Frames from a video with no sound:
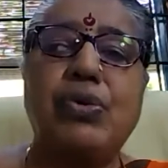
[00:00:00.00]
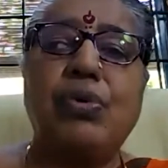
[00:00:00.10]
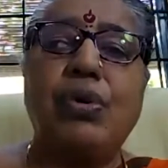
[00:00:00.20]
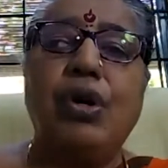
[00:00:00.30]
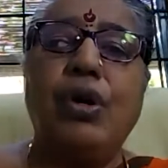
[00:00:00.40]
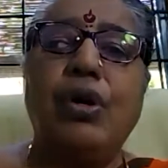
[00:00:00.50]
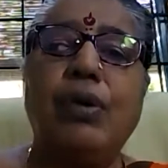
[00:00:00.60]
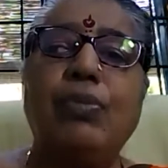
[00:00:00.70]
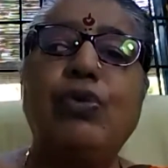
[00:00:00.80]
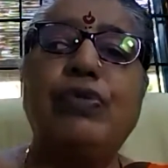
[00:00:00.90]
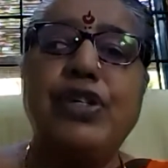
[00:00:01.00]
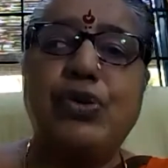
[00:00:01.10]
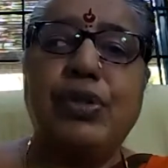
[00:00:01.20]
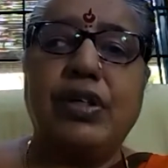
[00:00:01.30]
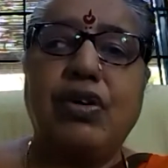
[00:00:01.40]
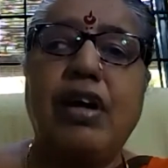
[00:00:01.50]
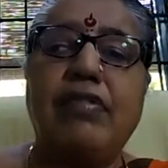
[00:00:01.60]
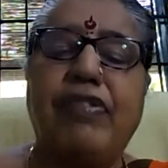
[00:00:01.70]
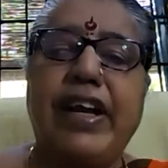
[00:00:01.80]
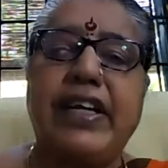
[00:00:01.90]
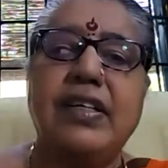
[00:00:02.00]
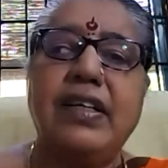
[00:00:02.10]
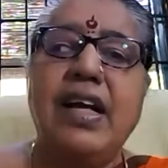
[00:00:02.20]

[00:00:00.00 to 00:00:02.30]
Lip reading: to move into the conflict,